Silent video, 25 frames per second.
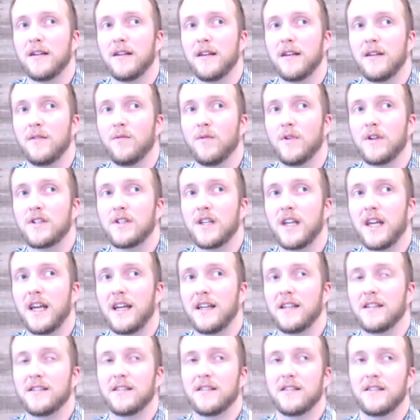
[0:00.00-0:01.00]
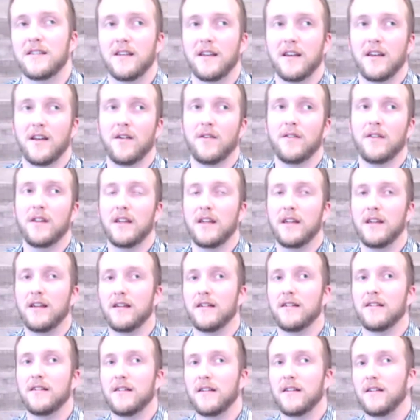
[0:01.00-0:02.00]
in which case,
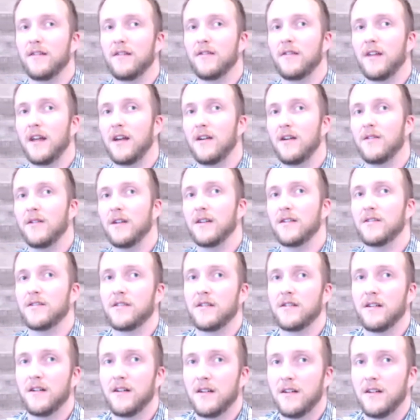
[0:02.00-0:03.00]
the Theodish